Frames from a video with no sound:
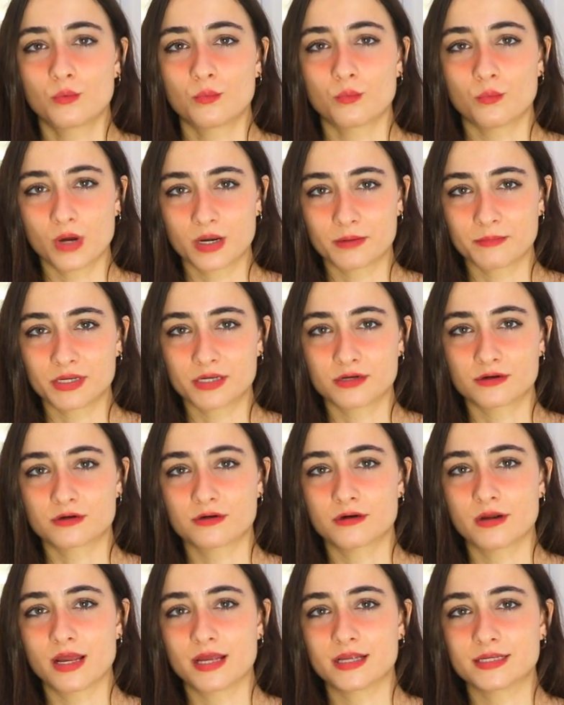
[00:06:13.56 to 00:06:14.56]
1
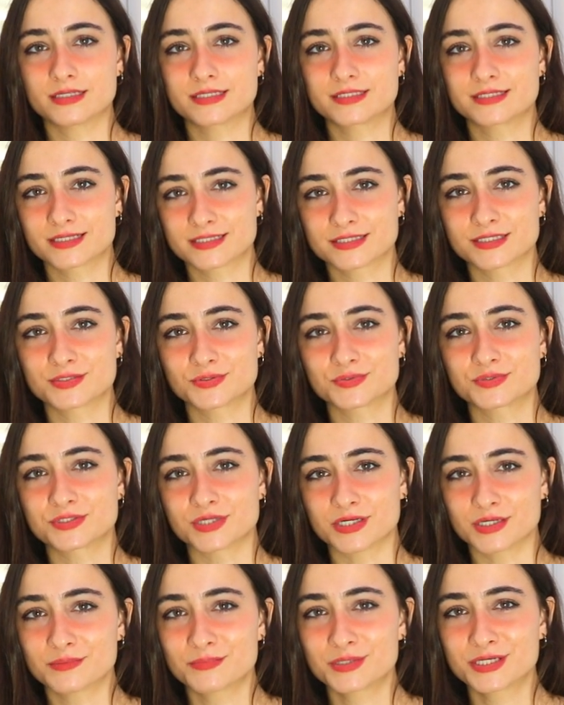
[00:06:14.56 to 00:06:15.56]
meter and 62
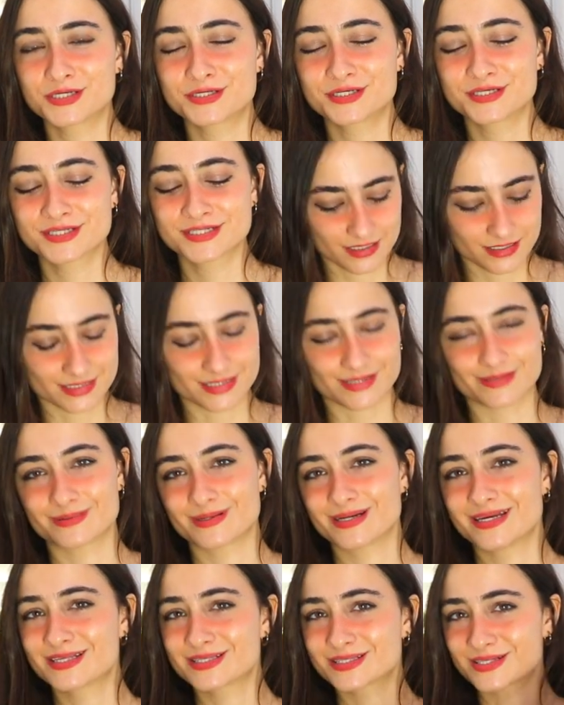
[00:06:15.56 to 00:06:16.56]
centimeters. So
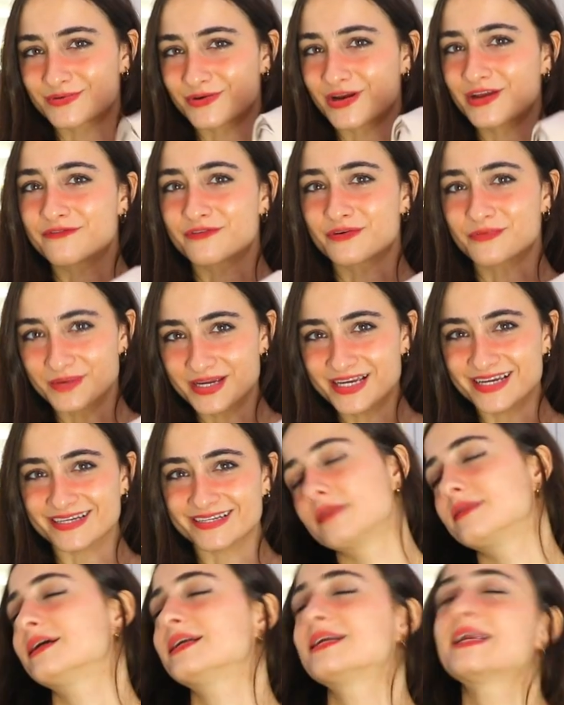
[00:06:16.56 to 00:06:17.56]
it's great for me.
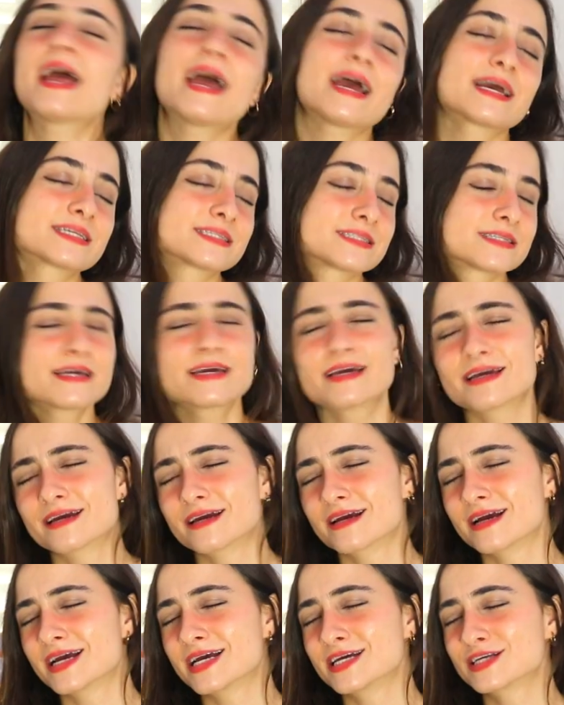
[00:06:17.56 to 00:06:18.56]
The next
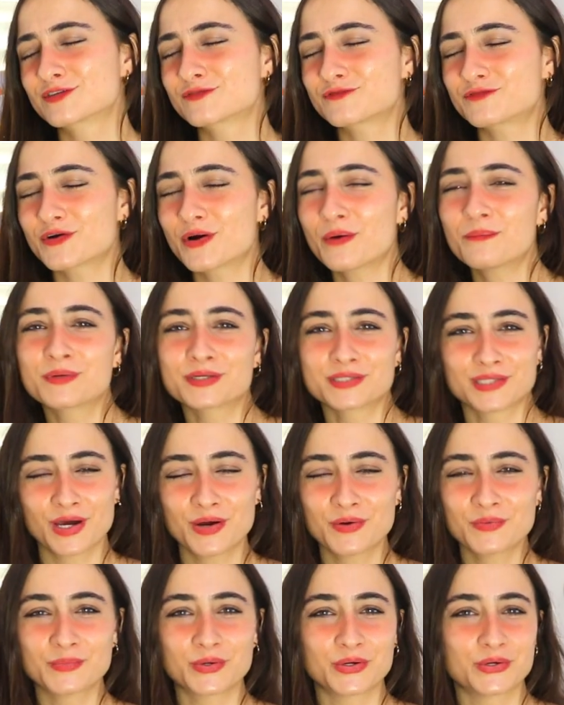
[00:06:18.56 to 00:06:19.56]
thing is from
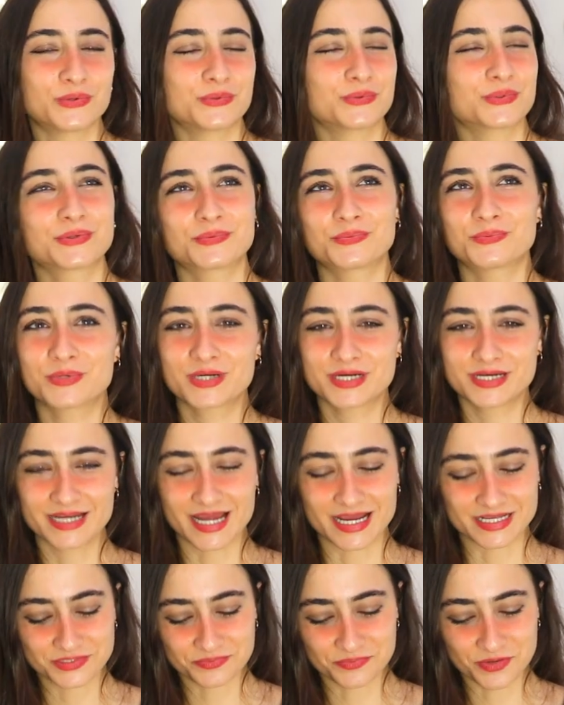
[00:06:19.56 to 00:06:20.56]
GLOWMODE. We're
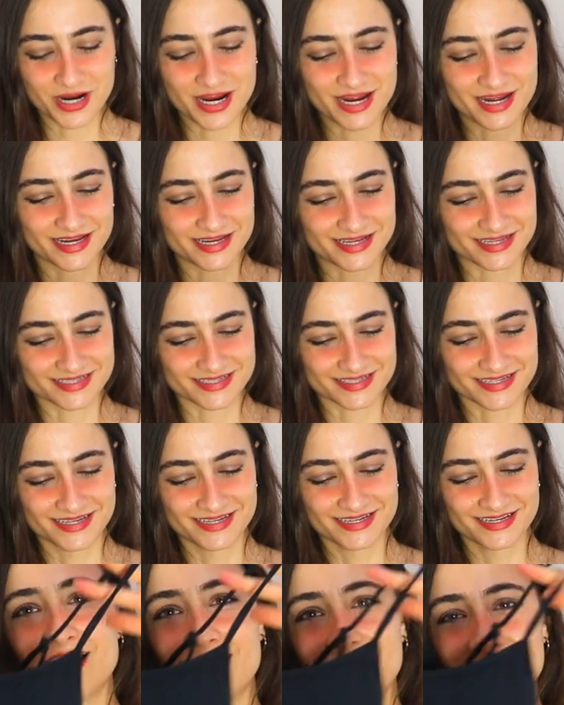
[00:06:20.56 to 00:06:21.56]
not surprised.
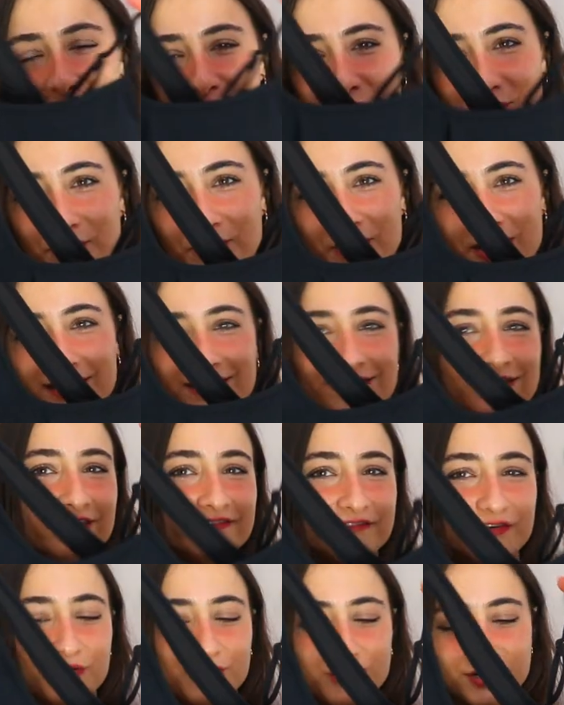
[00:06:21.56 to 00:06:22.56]
A sport bra,
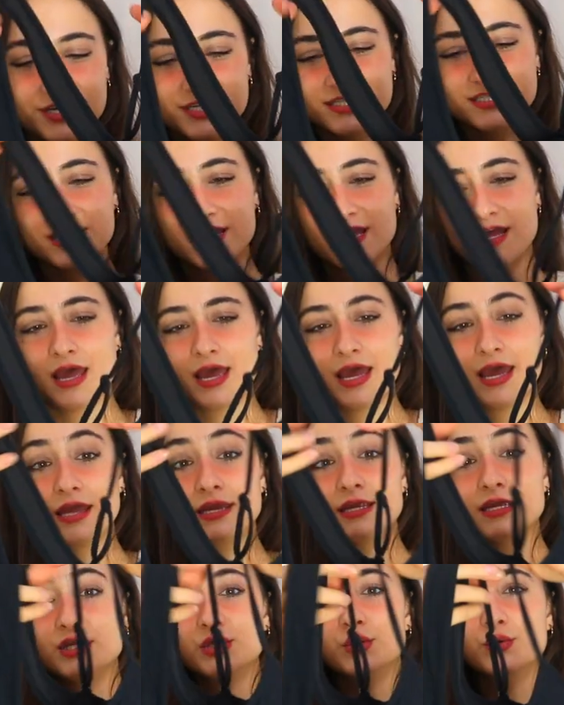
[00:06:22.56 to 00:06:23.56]
of course.
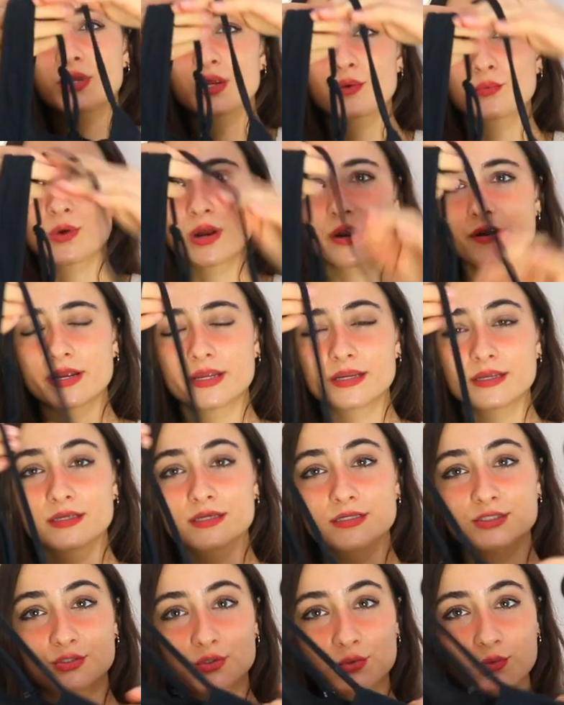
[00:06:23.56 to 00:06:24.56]
And you can wear it
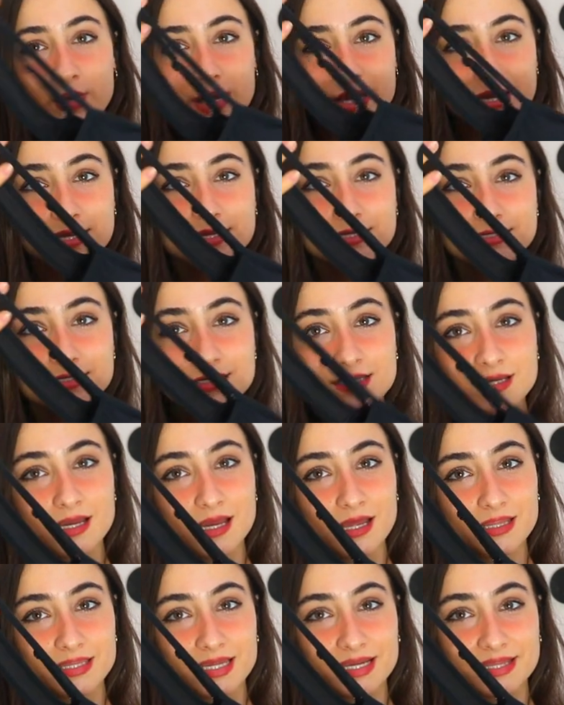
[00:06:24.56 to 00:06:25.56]
two ways,
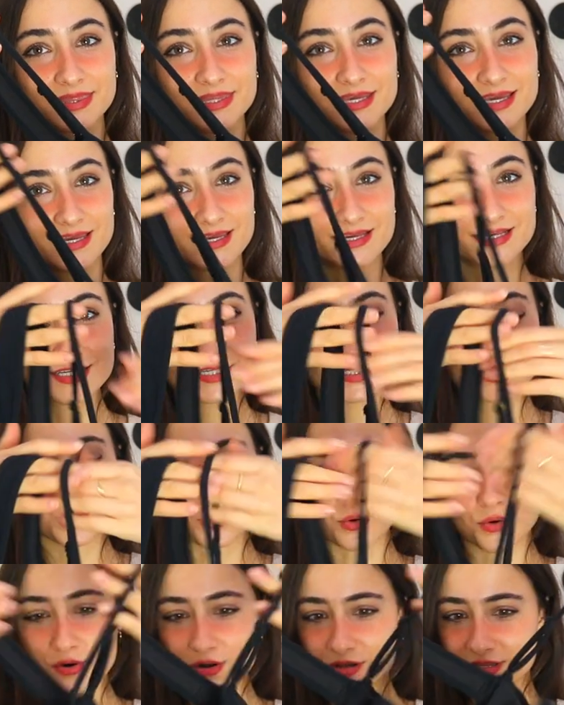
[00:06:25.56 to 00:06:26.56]
like this
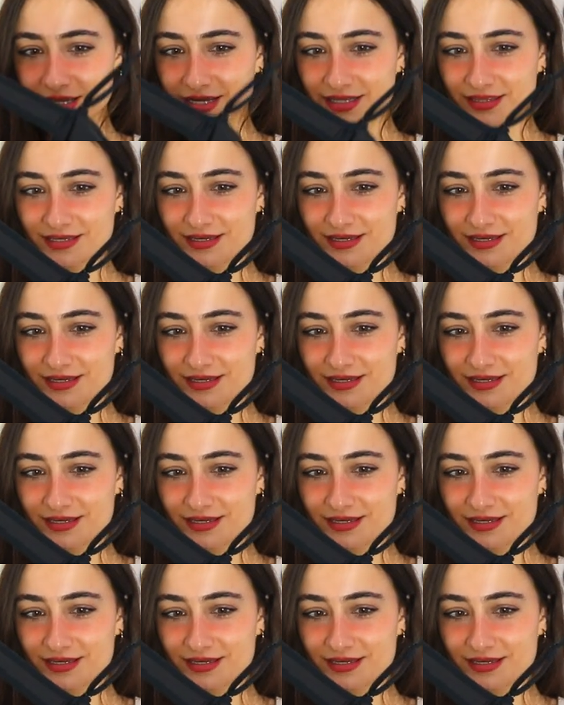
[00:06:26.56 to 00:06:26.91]
or like